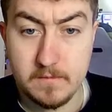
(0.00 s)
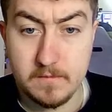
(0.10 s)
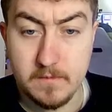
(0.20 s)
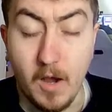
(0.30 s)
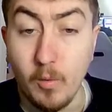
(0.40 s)

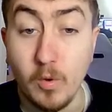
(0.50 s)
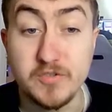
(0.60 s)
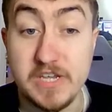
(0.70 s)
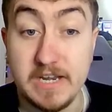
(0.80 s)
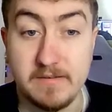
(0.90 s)
Oh, was
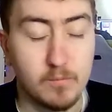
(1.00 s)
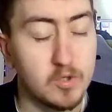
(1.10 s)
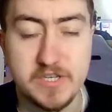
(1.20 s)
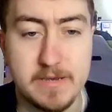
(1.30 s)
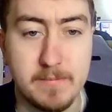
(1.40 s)
he in
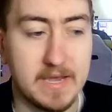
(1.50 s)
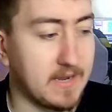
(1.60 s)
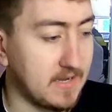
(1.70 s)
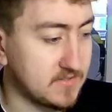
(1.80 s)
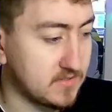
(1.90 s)

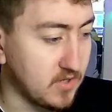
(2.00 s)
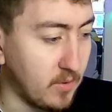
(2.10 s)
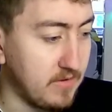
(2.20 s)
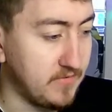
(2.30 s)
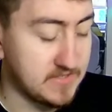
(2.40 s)
Meerkats?
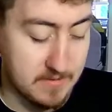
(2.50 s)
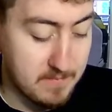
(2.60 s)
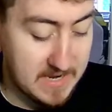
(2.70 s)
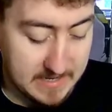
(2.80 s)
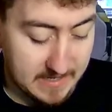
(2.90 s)
Sorry, if he's in
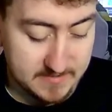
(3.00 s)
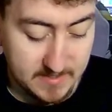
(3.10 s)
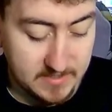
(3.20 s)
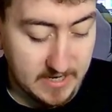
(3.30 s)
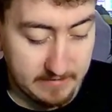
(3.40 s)
Meerkats,
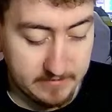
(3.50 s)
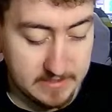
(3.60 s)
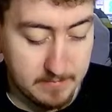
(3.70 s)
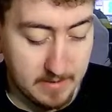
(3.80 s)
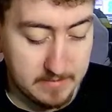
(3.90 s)
then yeah, I think
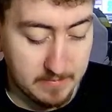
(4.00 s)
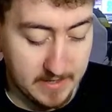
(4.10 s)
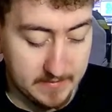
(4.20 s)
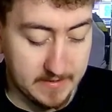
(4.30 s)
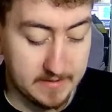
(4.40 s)
he might be
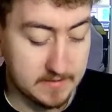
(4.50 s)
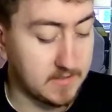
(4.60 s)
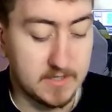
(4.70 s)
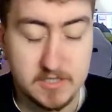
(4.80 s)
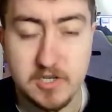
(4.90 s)
playing then.
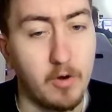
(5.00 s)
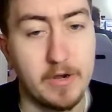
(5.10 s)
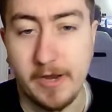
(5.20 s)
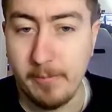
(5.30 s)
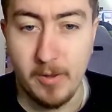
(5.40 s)

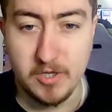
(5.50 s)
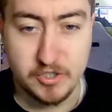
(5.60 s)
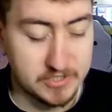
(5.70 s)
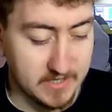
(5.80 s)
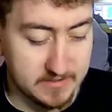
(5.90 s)
Sorry,
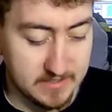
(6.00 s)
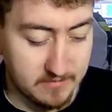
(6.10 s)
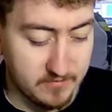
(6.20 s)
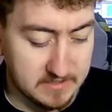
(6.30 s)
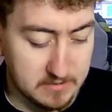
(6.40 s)
apologies, I didn't
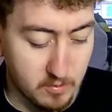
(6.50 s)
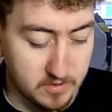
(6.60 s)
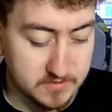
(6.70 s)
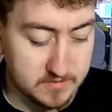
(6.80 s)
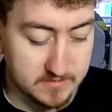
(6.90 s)
think he
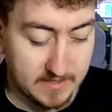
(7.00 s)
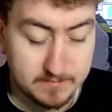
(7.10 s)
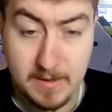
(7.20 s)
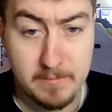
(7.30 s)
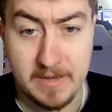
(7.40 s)
was. That's
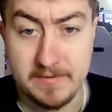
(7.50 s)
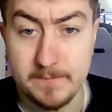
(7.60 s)
my bad.